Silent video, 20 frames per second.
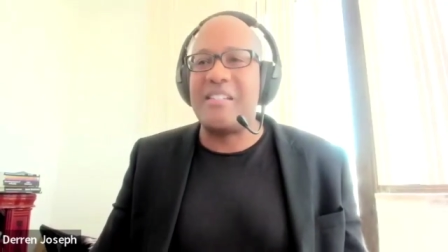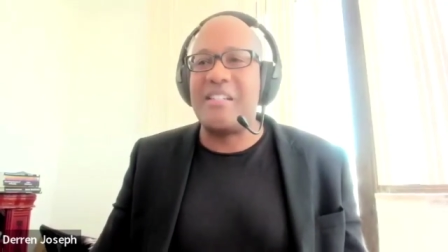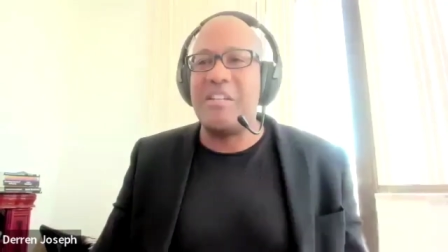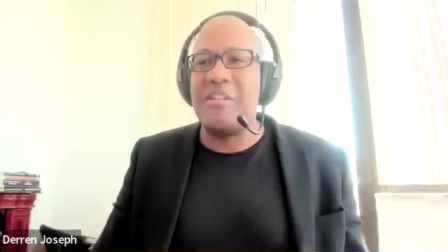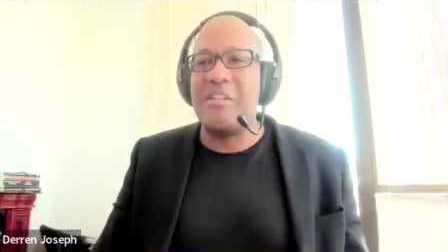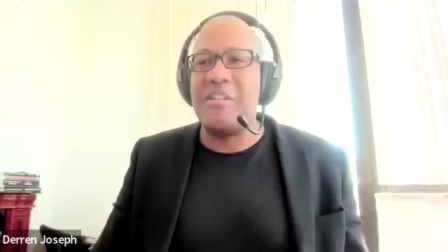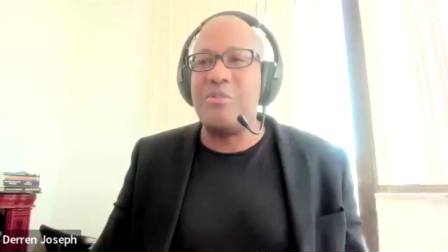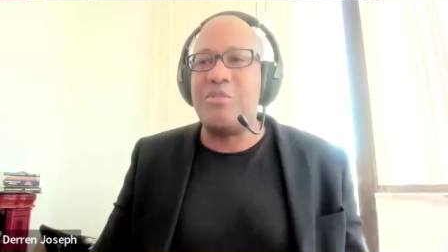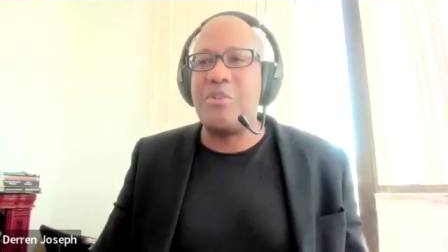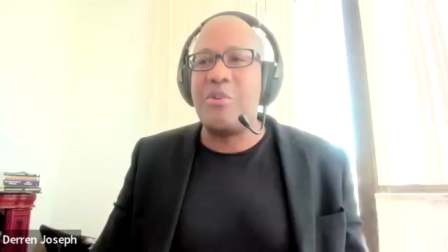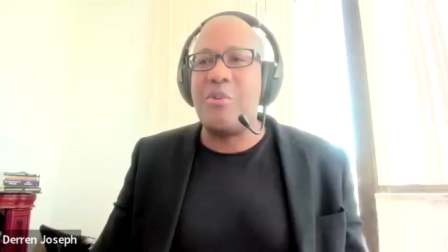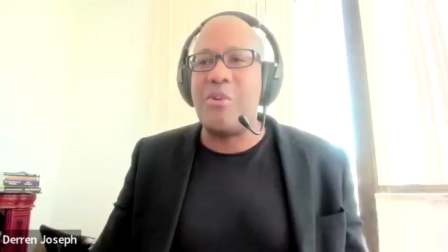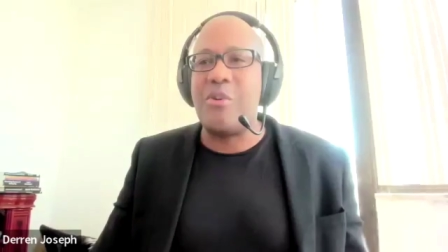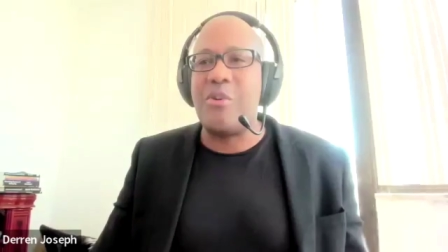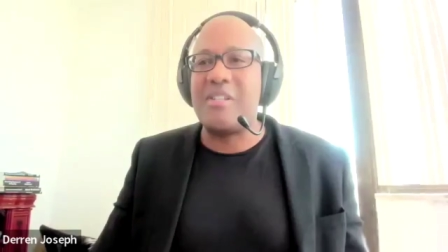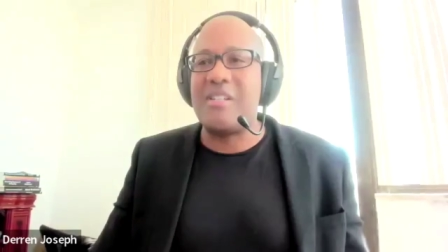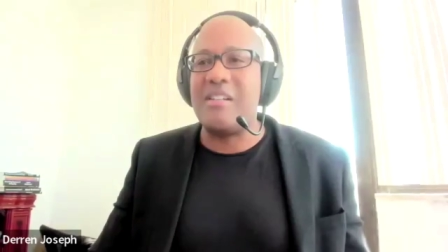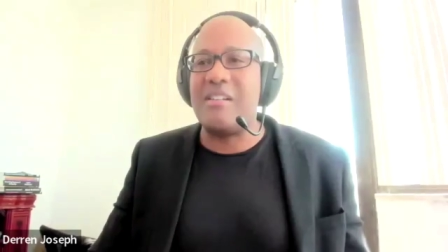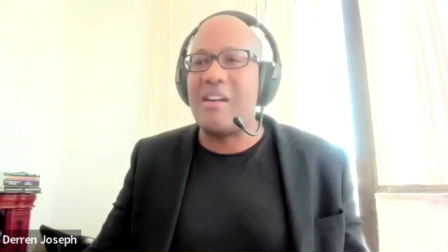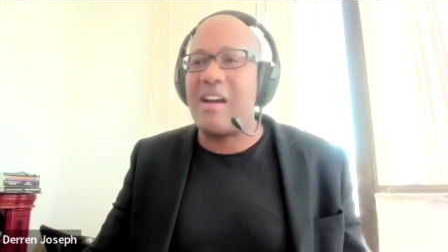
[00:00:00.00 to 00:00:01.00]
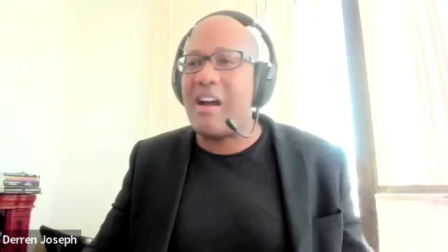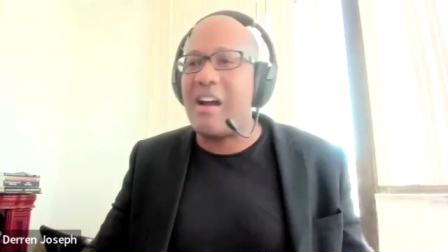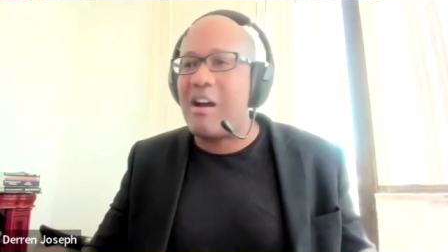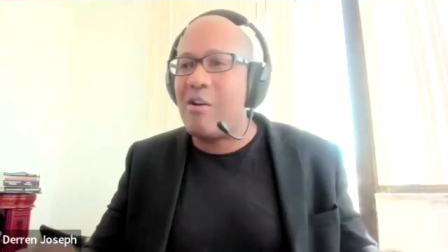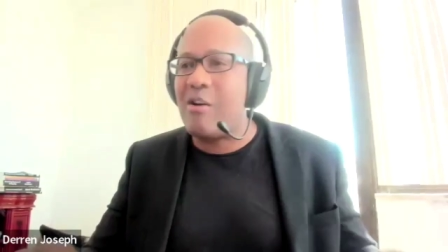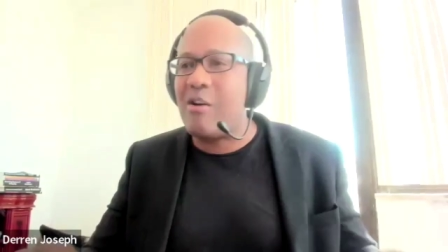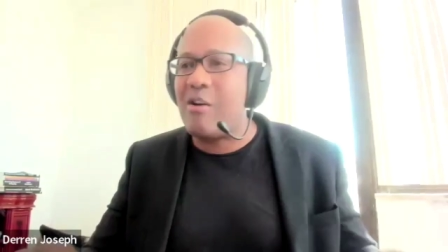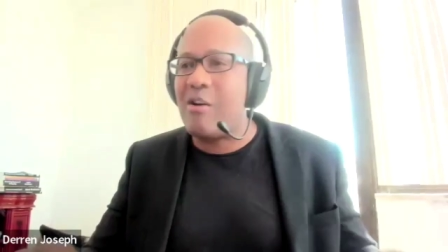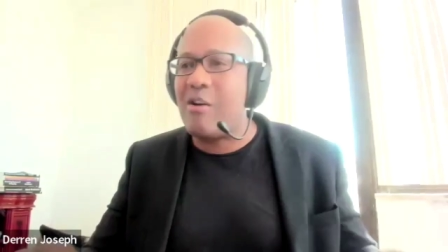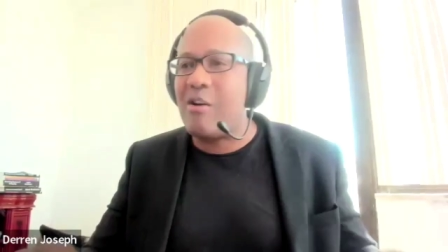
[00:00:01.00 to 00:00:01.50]
Can you talk to
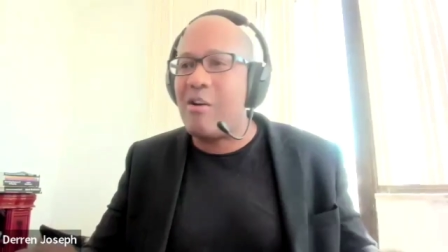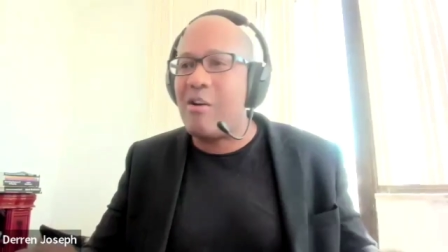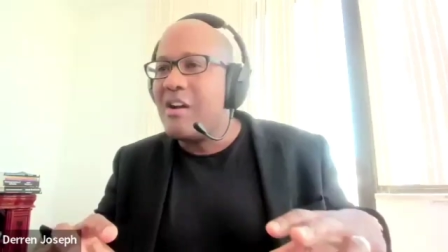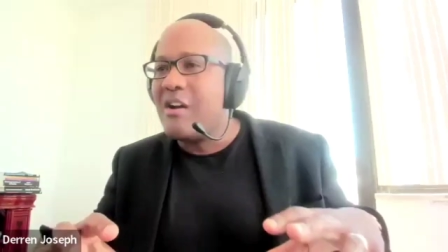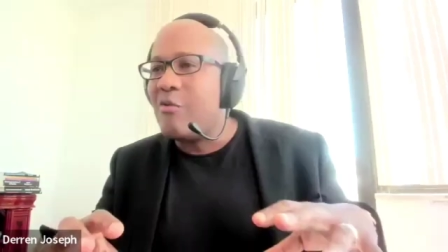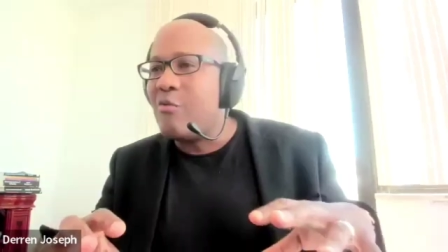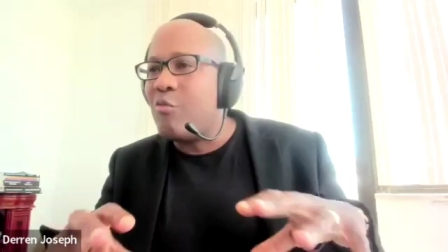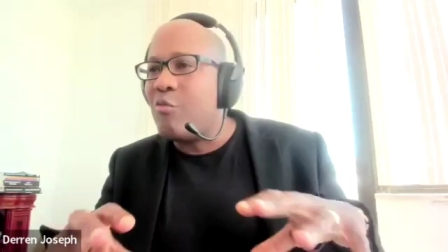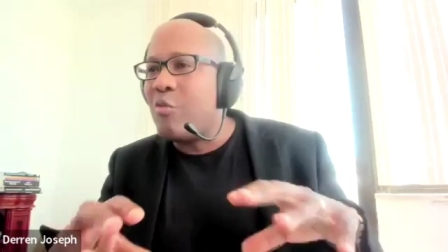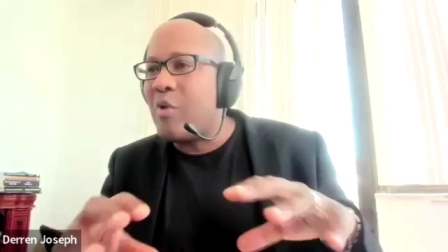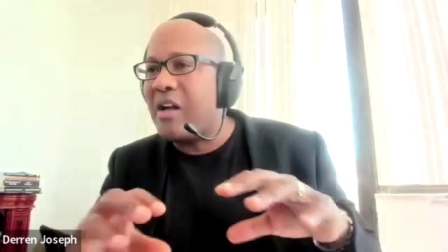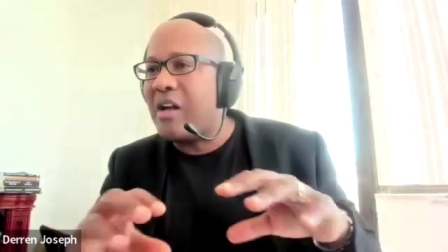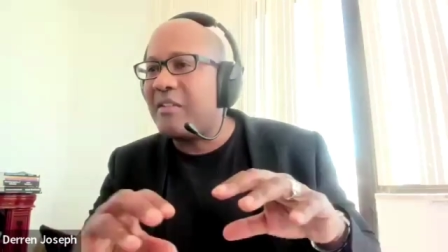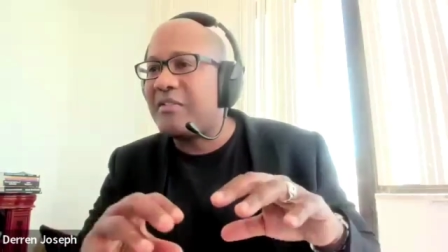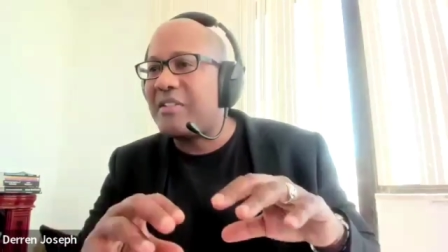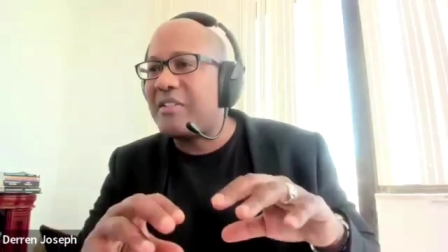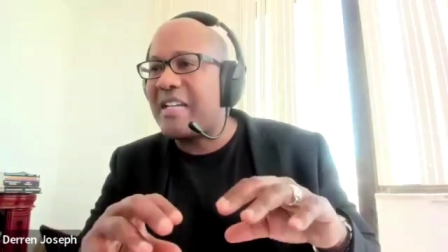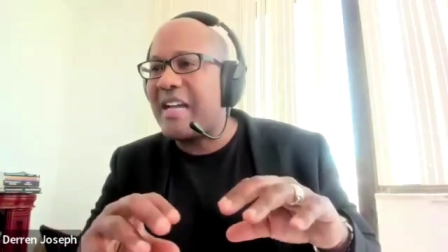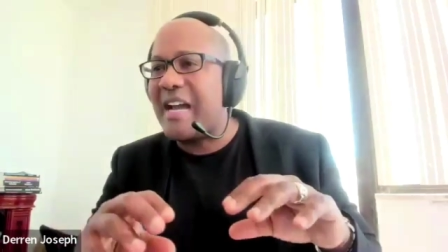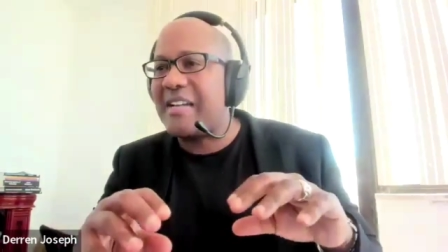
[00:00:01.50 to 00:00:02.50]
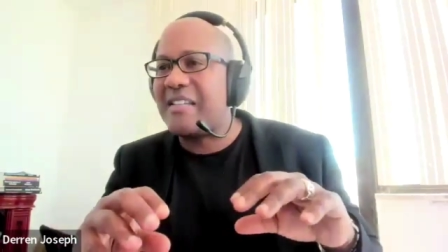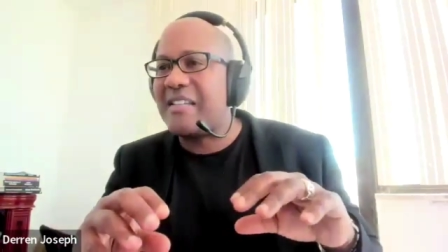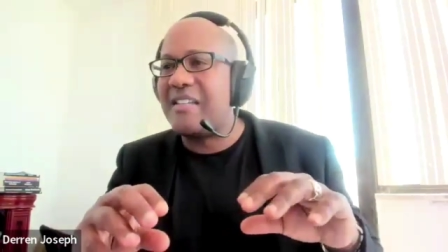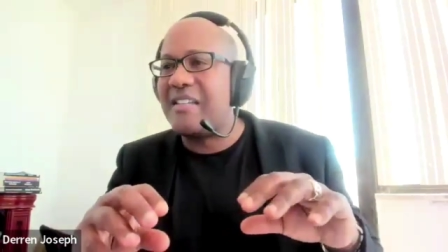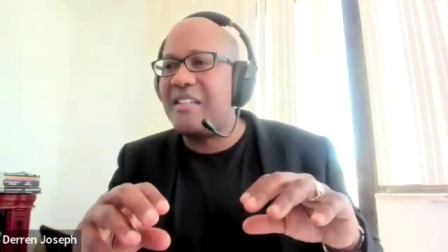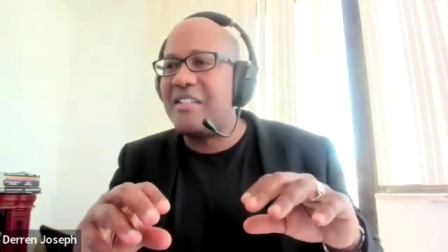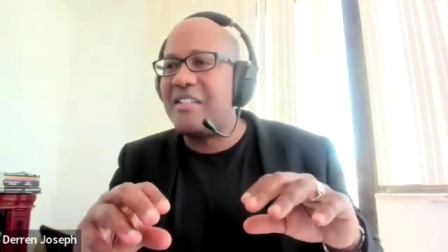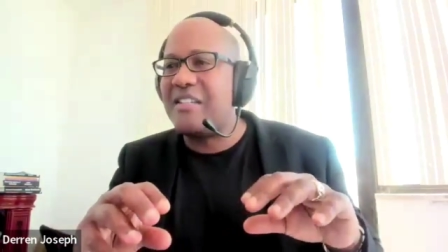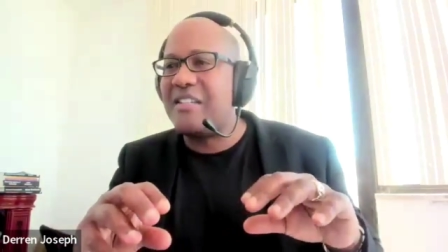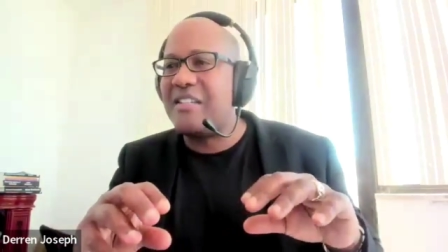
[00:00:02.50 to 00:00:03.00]
how wealth
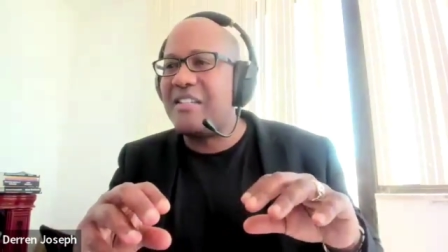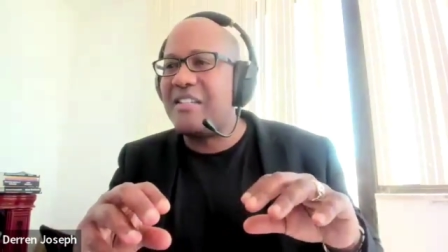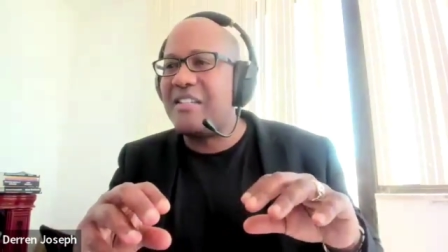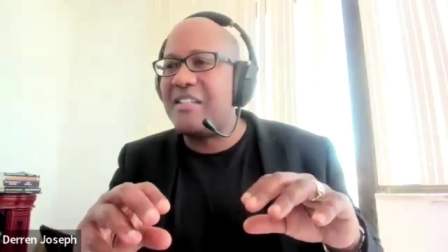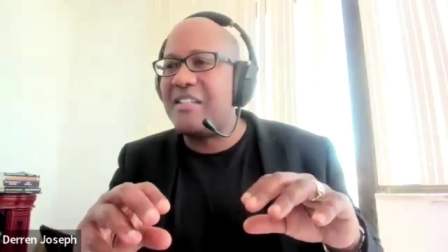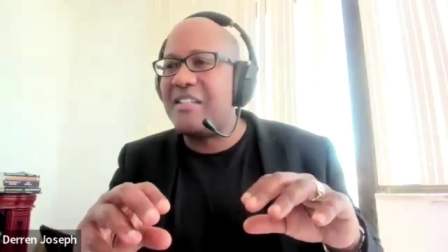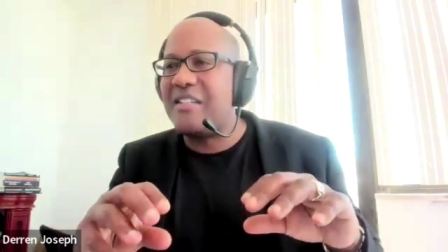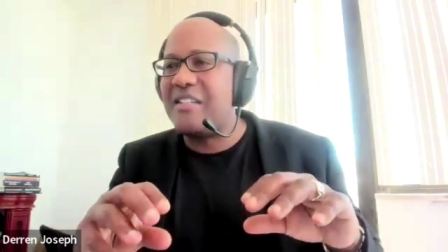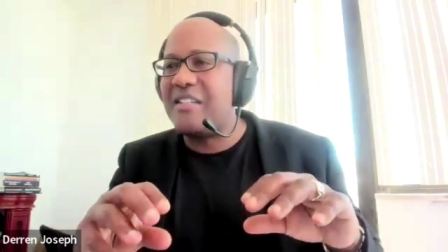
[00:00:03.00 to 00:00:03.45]
taxes are